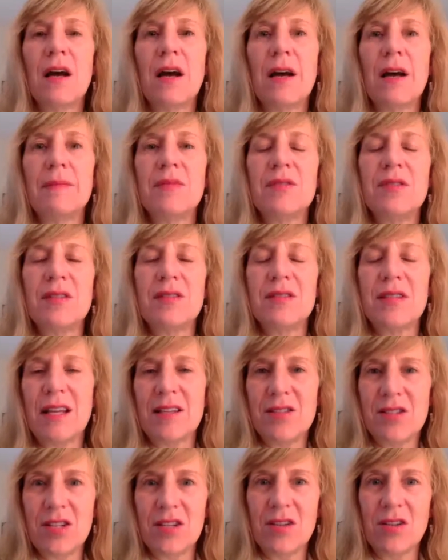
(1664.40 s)

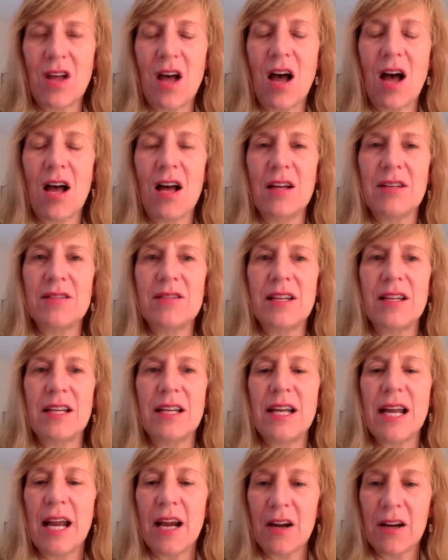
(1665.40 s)
succession laws and
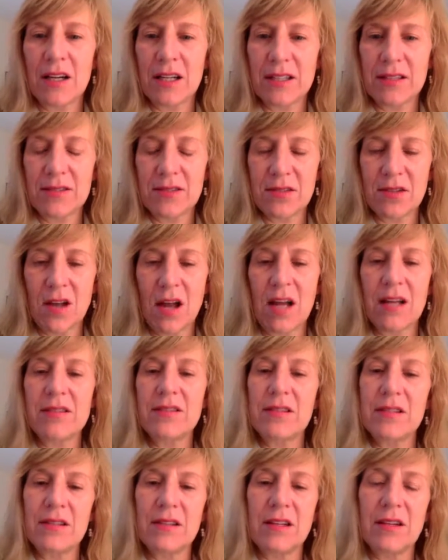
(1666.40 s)
inheritance
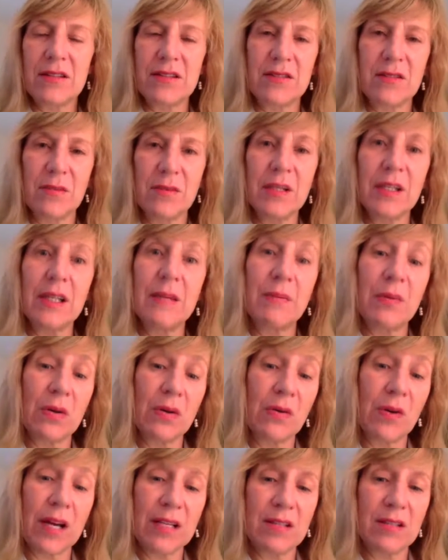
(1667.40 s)
laws, there's a really
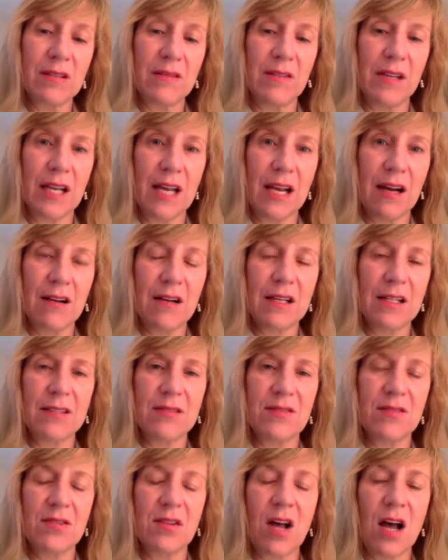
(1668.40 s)
progressive
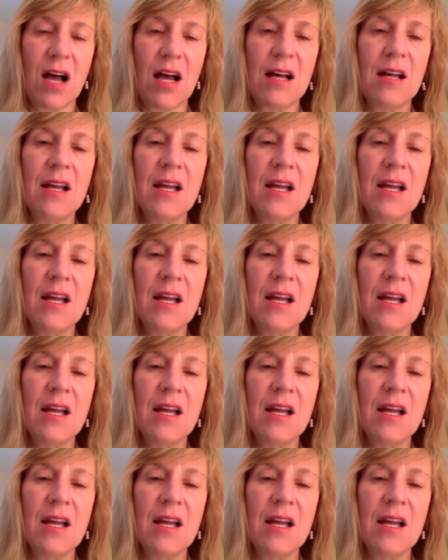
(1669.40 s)
inheritance law.